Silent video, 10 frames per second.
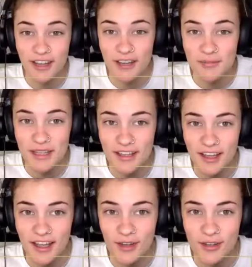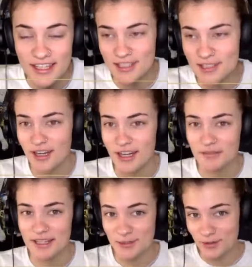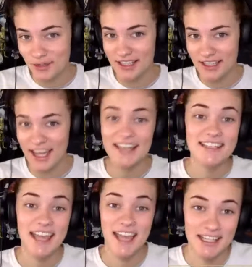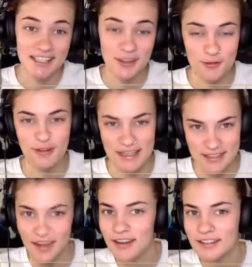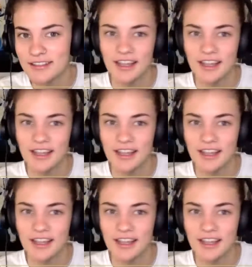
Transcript: me on Instagram and Twitter at Raeside,